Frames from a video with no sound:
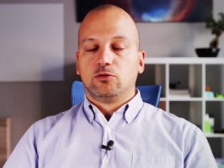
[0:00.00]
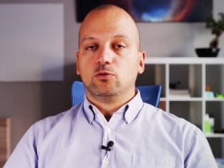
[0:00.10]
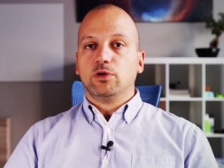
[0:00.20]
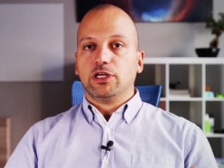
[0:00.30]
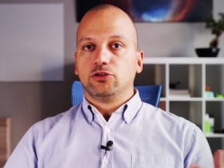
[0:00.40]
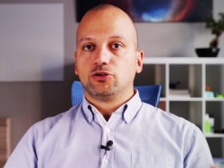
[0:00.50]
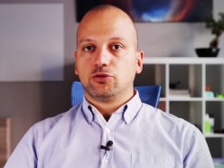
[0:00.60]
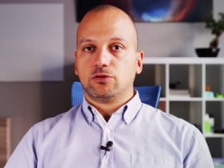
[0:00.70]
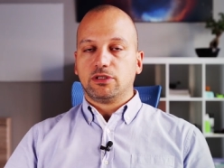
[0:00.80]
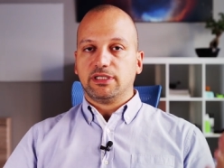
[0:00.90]
to
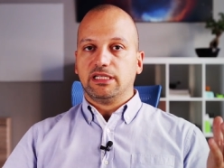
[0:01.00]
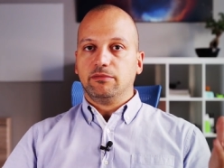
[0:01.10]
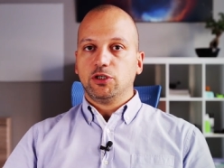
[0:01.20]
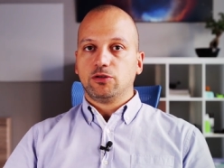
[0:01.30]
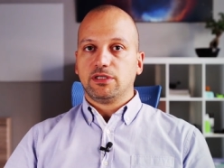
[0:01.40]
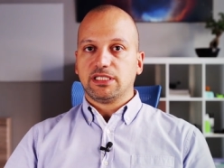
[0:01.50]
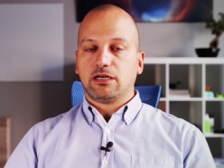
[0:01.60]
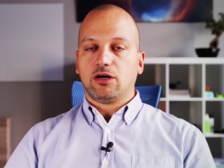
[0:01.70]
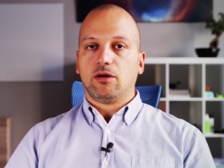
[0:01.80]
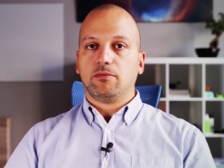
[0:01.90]
ensure that the mission is
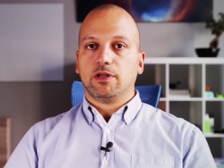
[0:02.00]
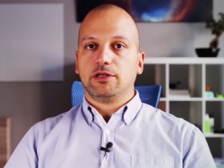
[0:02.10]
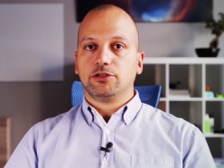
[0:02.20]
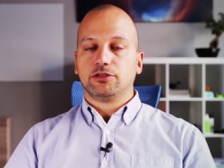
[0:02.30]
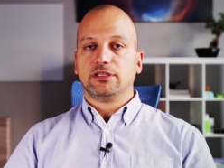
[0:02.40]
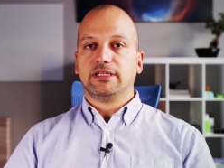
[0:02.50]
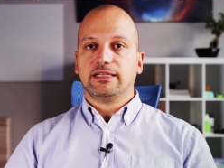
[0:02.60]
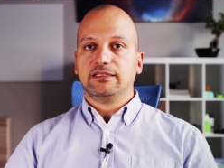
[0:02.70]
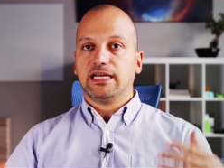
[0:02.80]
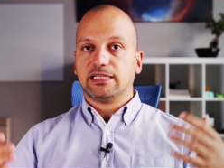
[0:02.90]
accomplished,
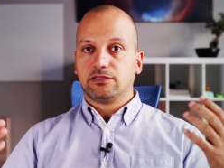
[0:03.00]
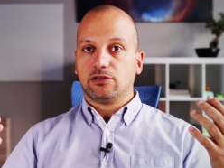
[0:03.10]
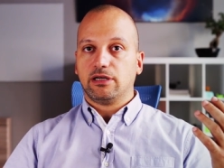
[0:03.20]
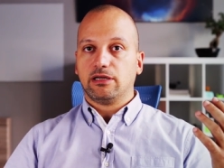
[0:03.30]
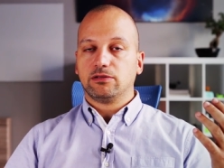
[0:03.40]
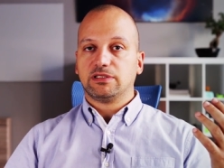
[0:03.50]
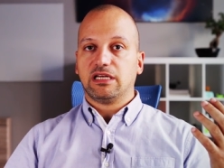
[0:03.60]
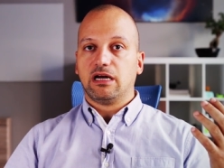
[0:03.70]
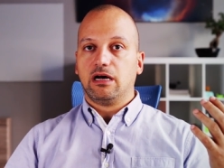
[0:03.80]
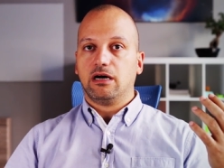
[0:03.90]
that the
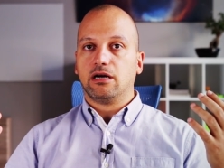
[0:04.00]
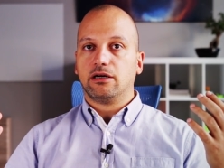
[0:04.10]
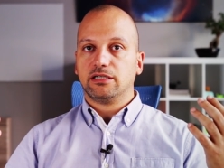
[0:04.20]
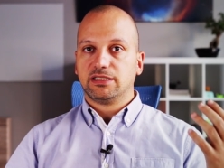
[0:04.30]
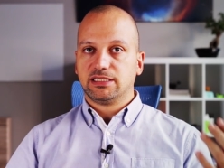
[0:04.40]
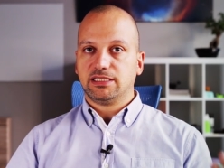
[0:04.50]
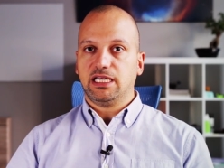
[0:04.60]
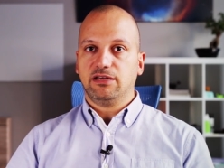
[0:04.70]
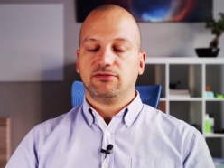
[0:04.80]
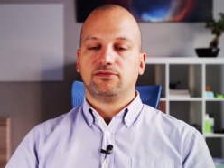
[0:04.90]
astronauts are
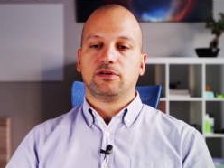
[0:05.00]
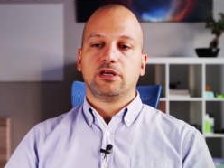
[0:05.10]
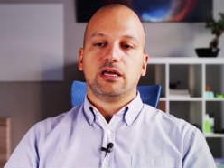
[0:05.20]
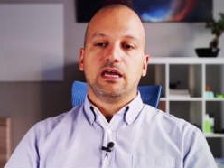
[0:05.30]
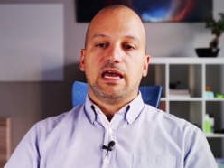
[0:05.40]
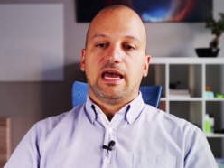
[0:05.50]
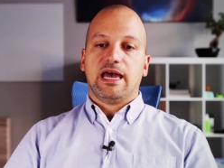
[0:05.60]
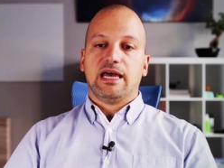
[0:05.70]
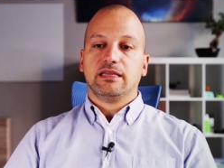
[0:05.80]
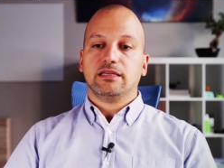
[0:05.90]
safe.
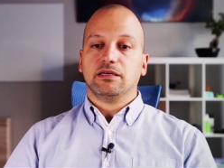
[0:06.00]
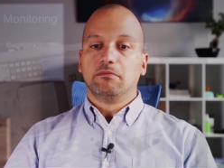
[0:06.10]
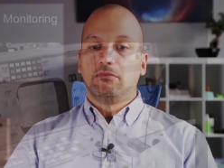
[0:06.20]
And uh,